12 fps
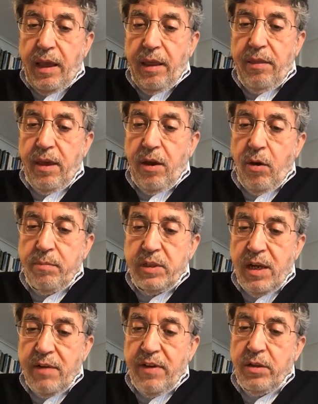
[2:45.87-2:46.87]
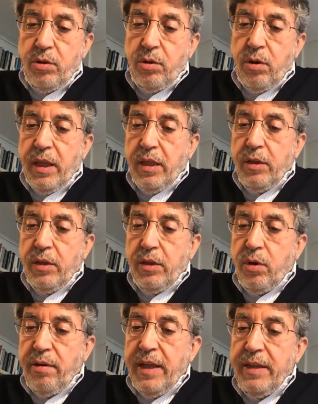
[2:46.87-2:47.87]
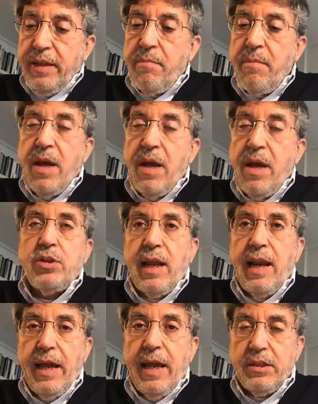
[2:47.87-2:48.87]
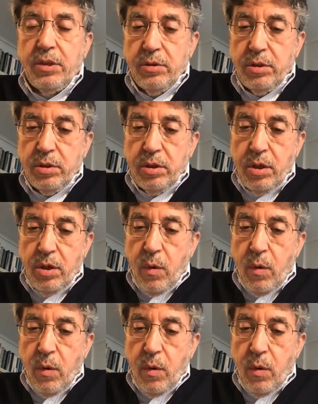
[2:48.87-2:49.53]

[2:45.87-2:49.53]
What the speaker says: The observatory took three-dimensional actions.